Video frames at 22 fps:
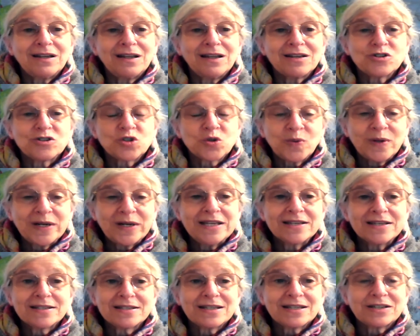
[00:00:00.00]
in
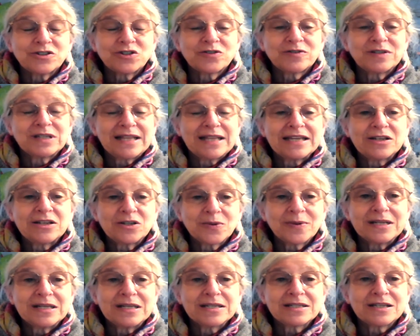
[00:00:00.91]
twentieth century, late
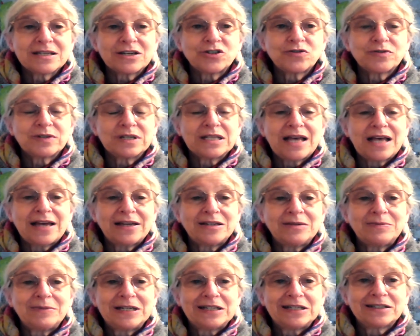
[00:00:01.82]
twentieth century
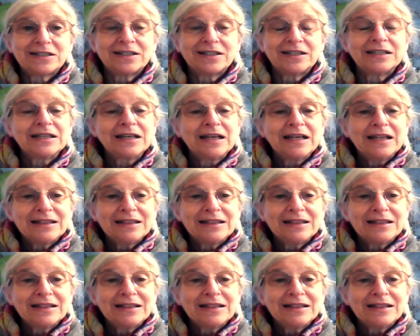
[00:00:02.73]
Latin America,